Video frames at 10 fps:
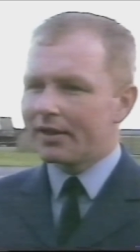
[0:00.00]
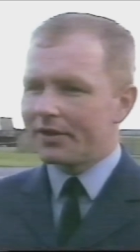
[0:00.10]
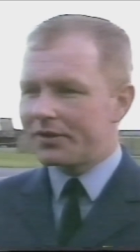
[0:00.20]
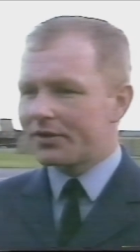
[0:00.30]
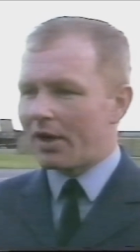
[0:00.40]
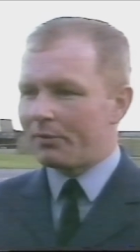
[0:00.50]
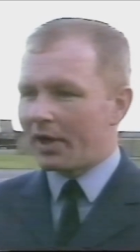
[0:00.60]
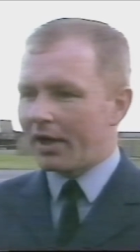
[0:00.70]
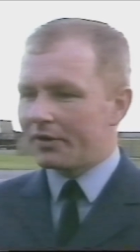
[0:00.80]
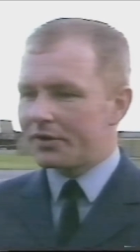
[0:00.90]
This time
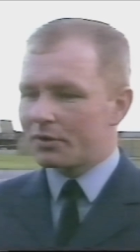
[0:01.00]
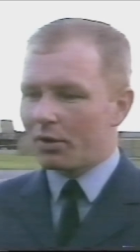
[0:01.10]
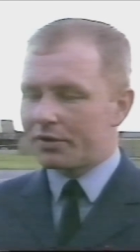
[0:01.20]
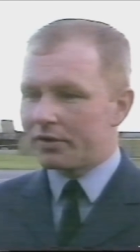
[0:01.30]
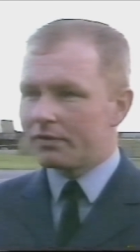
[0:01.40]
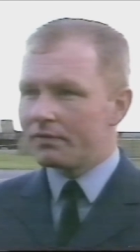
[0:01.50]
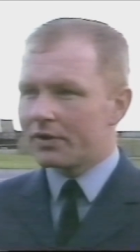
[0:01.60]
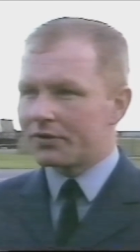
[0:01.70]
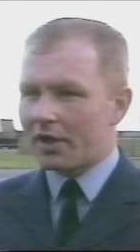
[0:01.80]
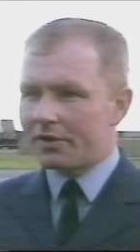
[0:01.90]
round, the squadron
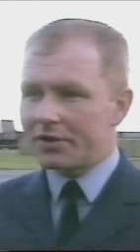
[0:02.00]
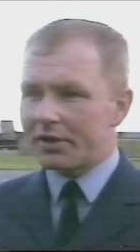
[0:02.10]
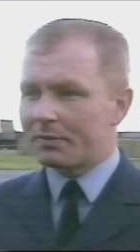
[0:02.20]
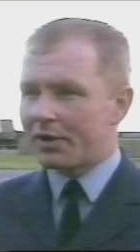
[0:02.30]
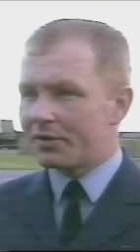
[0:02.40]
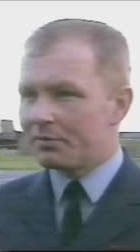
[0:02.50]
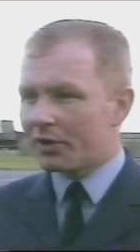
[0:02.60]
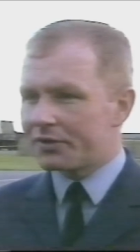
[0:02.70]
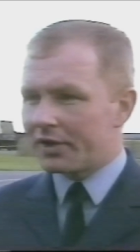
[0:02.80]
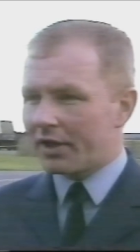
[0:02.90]
was done six months in
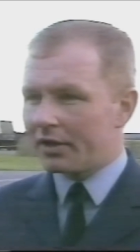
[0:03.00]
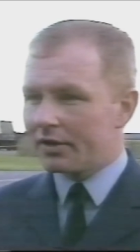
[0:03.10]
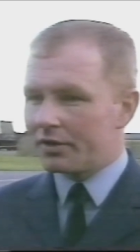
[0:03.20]
Bosnia,